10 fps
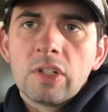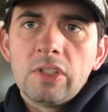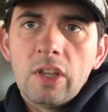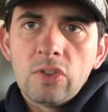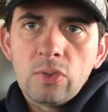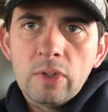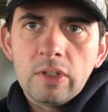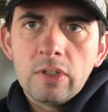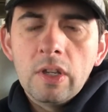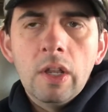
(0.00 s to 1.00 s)

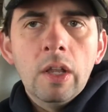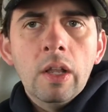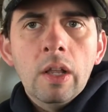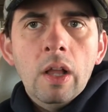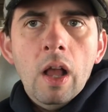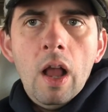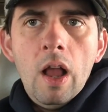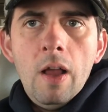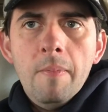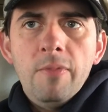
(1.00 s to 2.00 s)
accessories.
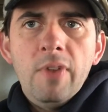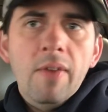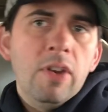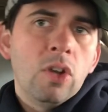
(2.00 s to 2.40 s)
Um, if you have any